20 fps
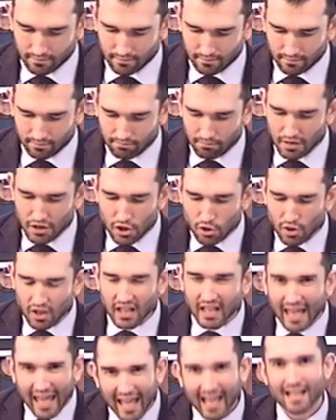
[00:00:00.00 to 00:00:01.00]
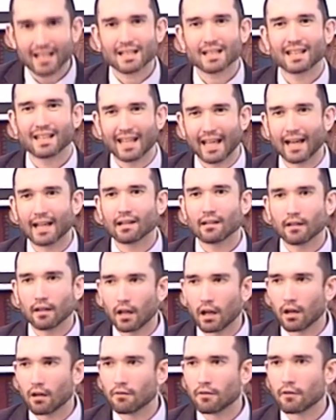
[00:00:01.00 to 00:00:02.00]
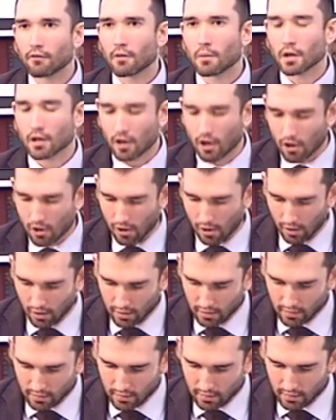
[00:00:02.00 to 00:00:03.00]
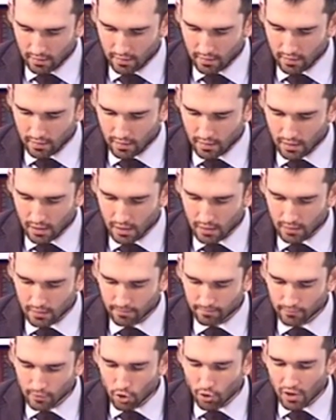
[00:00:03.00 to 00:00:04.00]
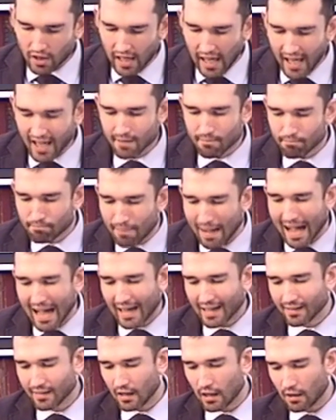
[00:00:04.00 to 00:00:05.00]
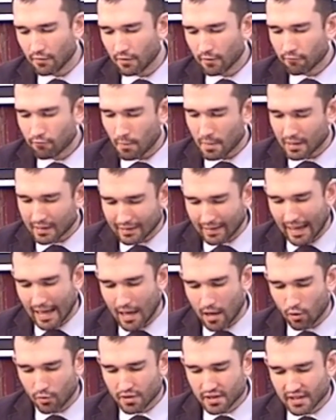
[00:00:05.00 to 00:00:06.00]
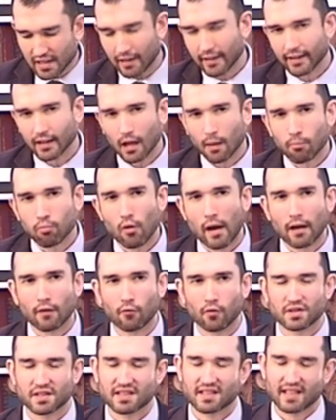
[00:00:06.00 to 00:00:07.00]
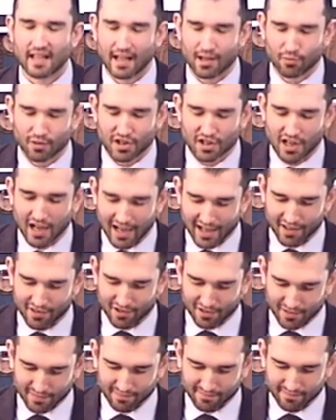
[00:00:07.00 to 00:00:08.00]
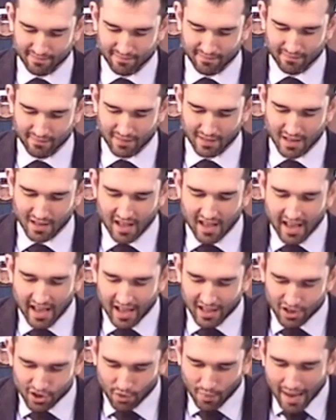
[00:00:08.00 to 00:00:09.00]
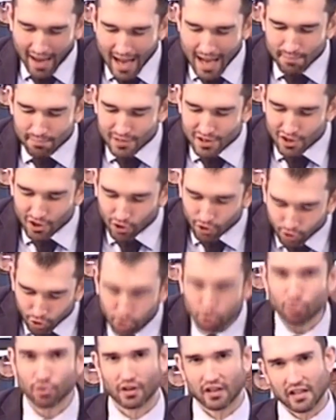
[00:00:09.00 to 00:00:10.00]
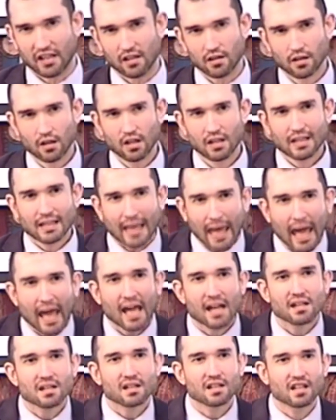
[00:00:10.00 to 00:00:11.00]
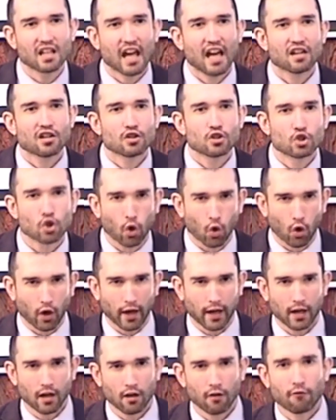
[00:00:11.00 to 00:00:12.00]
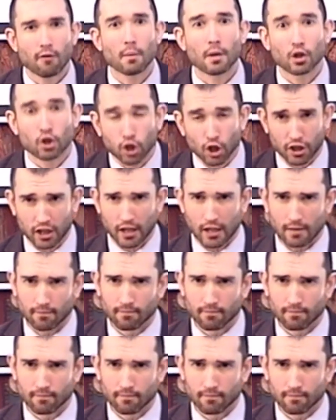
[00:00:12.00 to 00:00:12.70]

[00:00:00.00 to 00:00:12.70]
But you can't get love from a car. You can't buy love from a clown selling a breakfast sandwich either. And you absolutely can't get joy from a cookie.